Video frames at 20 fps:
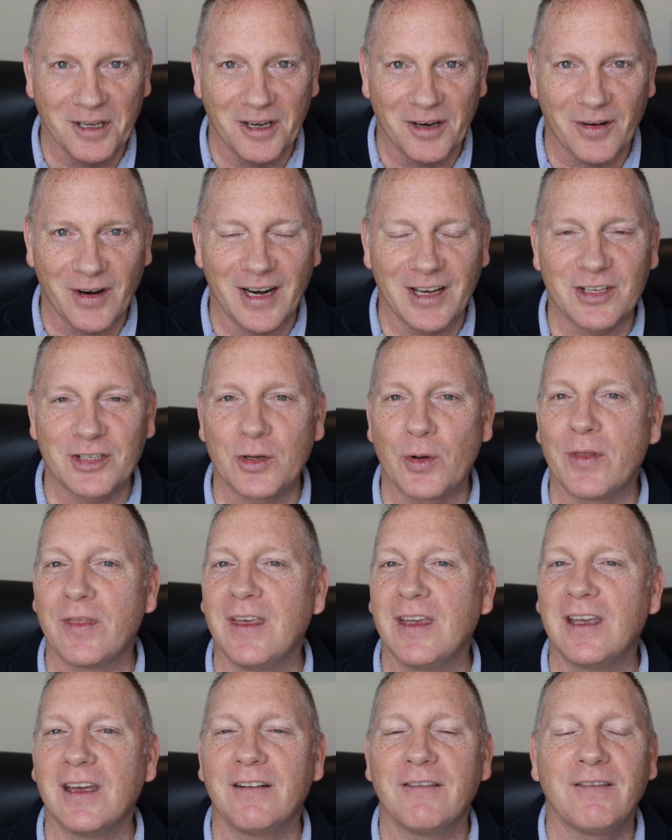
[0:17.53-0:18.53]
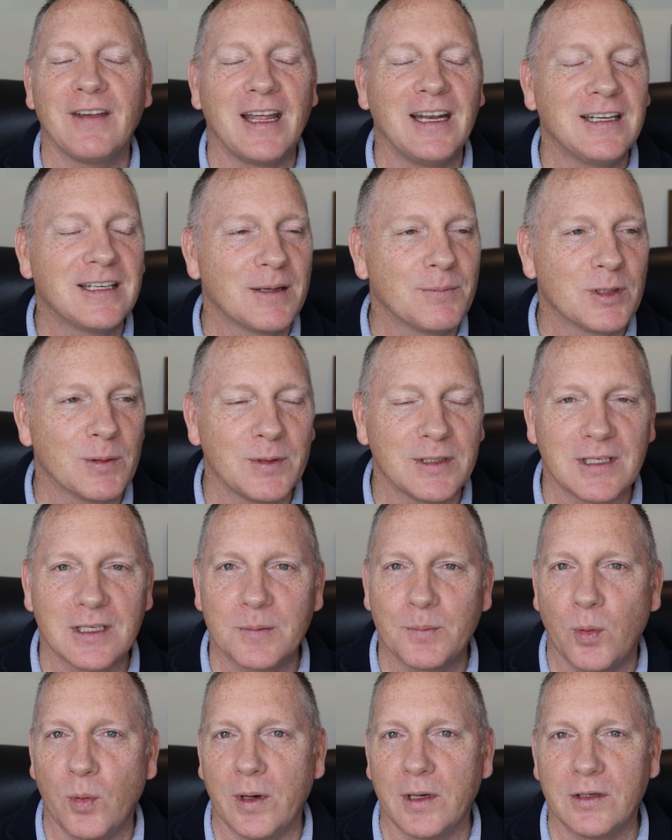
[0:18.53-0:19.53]
All right, so think of anytime somebody says
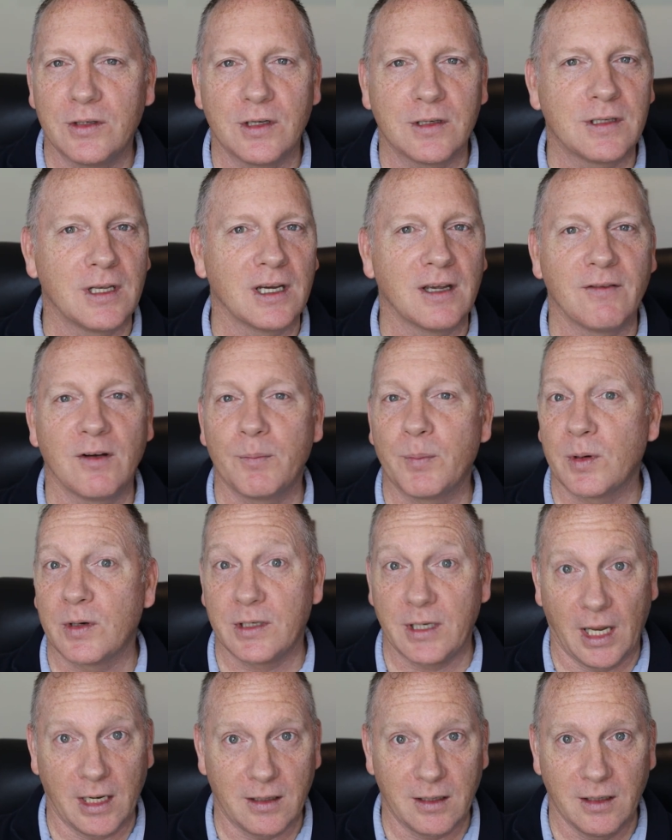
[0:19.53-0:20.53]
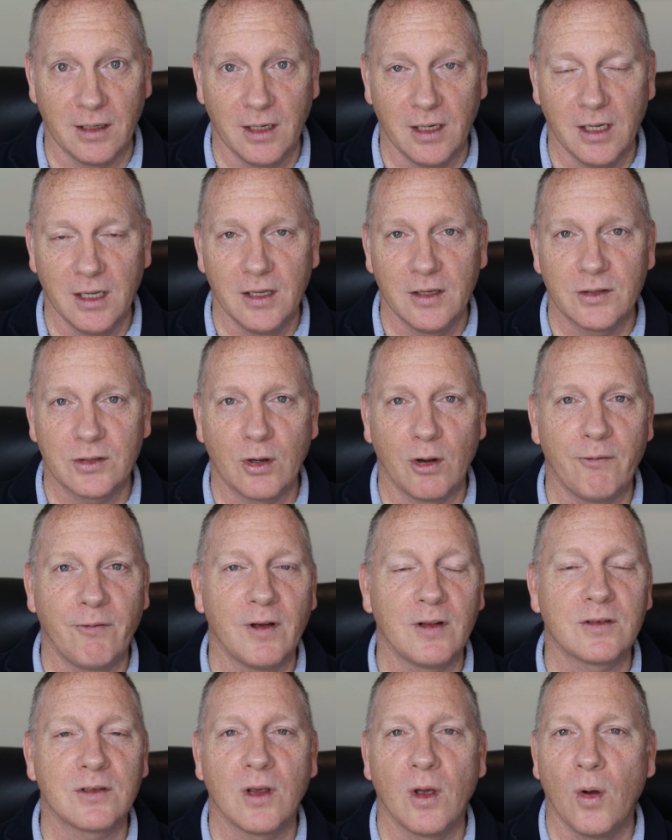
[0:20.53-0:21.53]
points, just think of a percent. So if
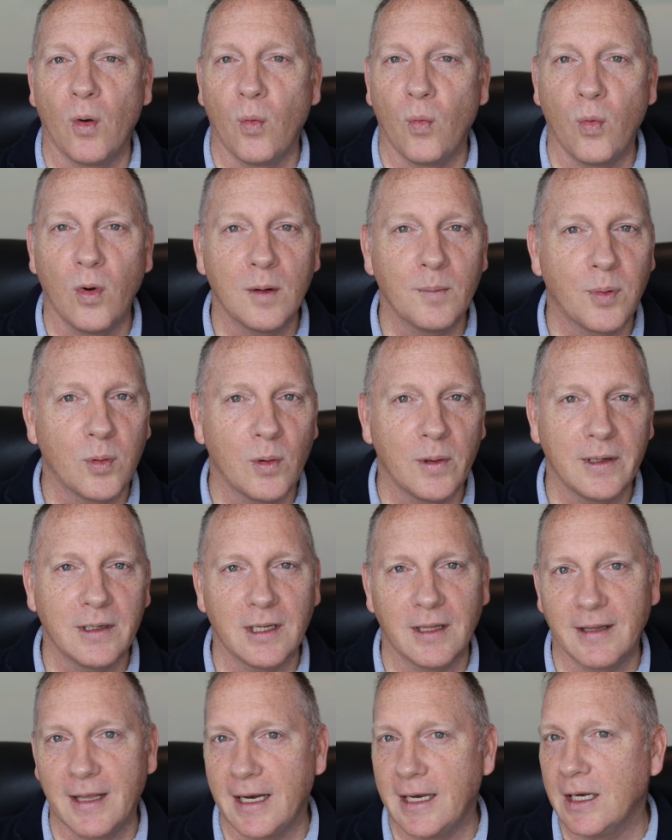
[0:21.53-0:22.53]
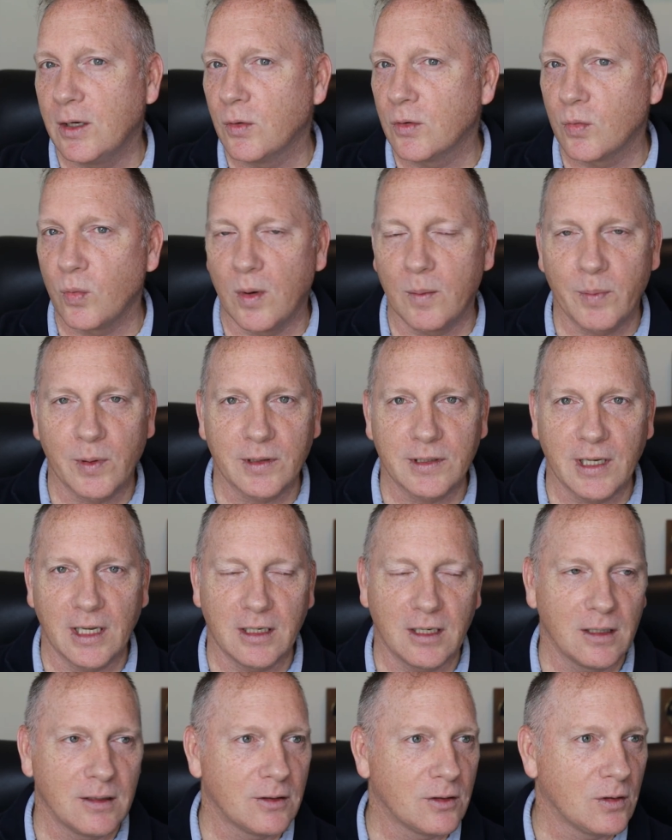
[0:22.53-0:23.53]
it's 1 point, that equals 1%.
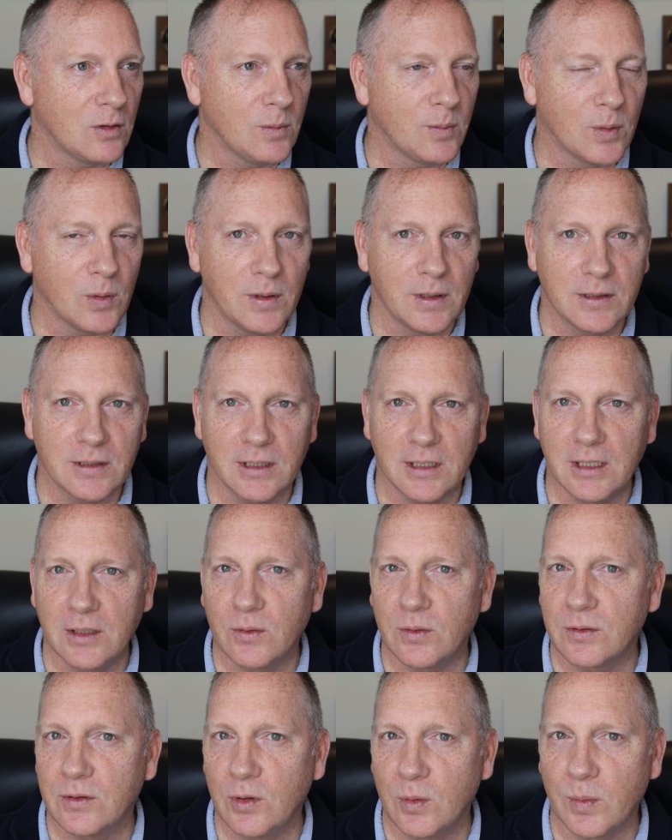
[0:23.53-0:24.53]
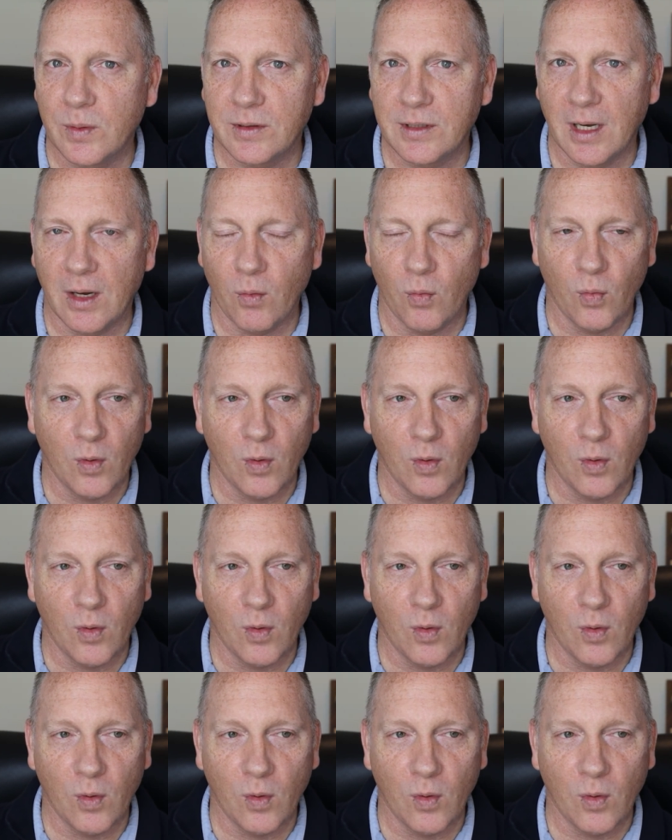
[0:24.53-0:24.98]
2 points equals 2%.